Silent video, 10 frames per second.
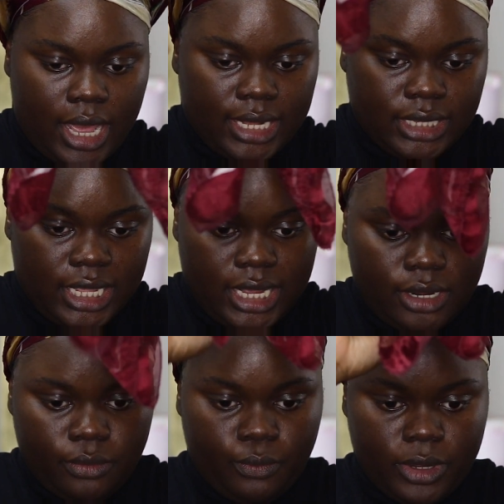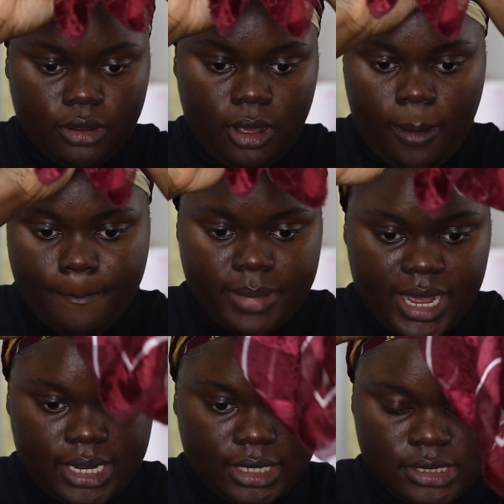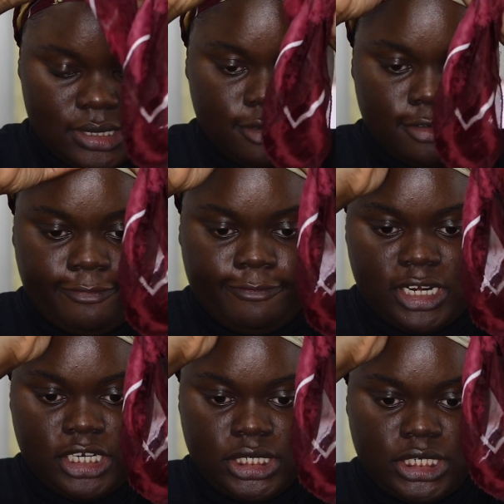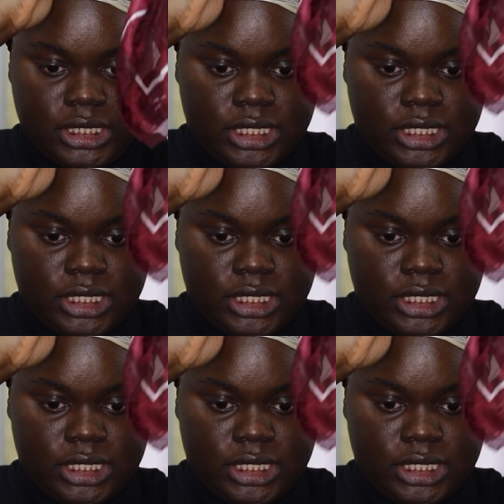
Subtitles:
and then we'll come back to finish